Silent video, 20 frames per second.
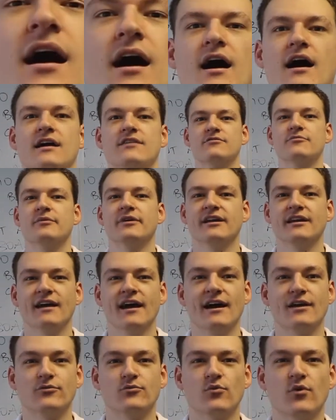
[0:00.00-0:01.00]
Hi everybody,
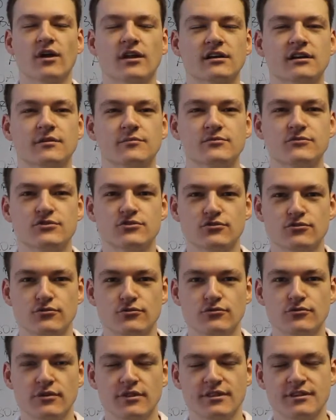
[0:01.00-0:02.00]
and welcome
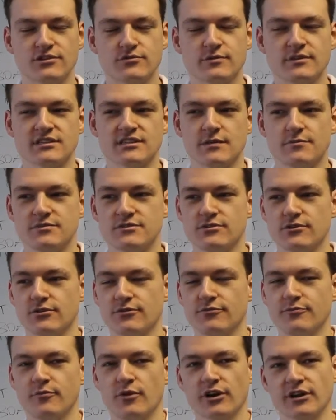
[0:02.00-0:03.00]
to this week's episode
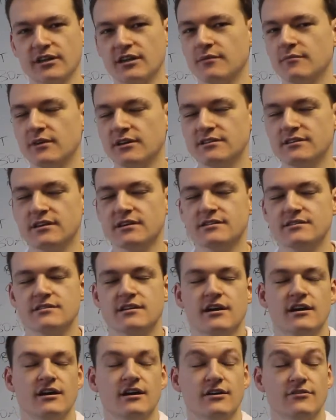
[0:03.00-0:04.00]
of Marketing Mondays.
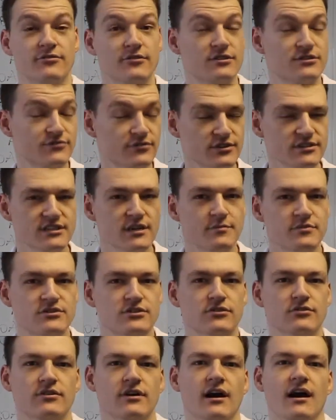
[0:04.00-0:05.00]
For this first
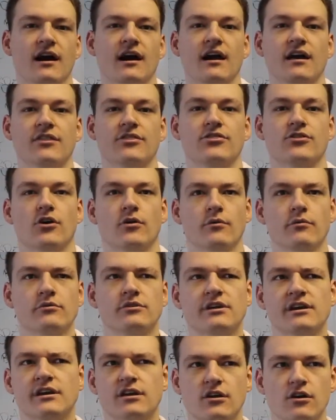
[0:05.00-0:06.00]
episode, I thought we
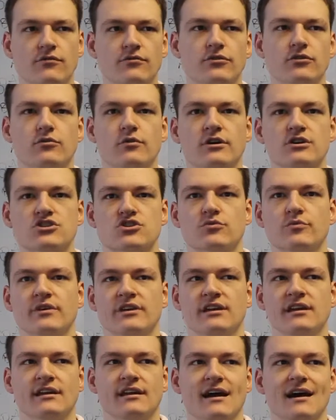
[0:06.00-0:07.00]
would kick it off with a question we
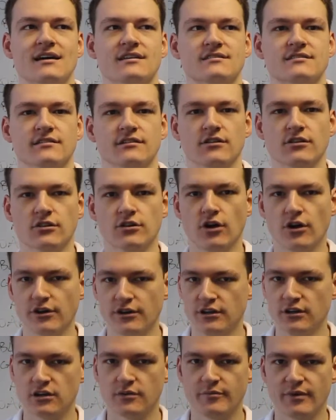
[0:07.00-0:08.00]
get asked a
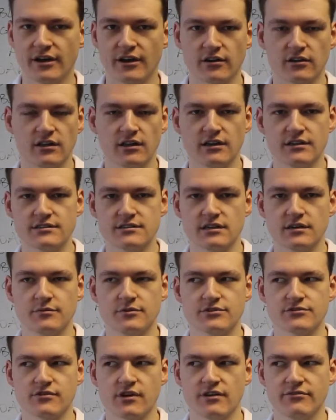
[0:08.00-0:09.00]
lot here by our clients at
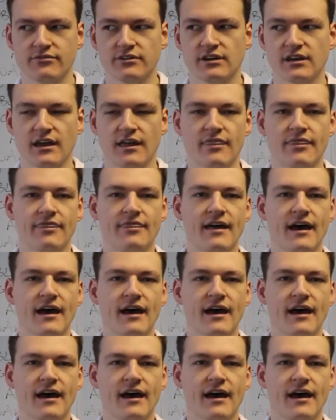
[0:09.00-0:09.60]
Emirates Graphic, and